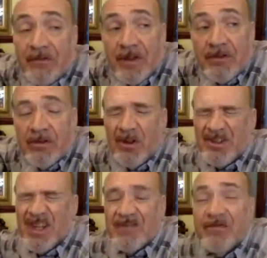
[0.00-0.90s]
the
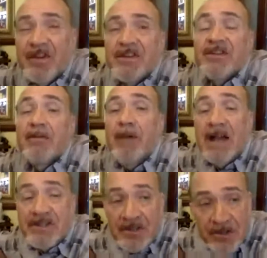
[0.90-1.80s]
not just the design
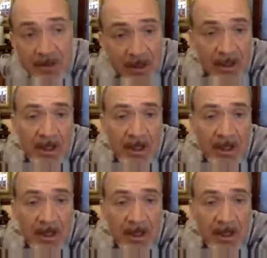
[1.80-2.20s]
pattern